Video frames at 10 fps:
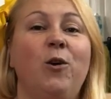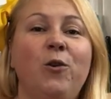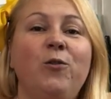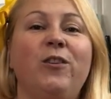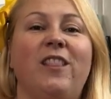
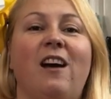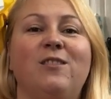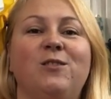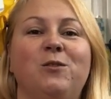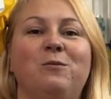
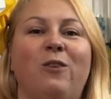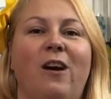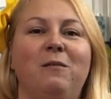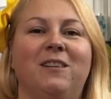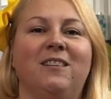100,000
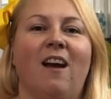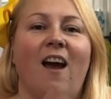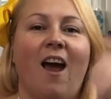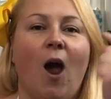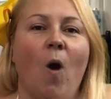subscribers.
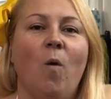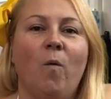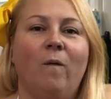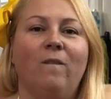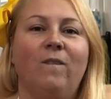
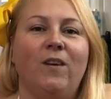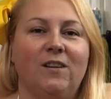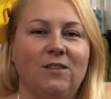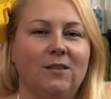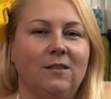
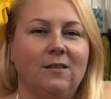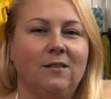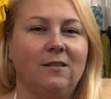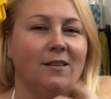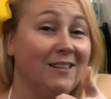
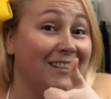Yes.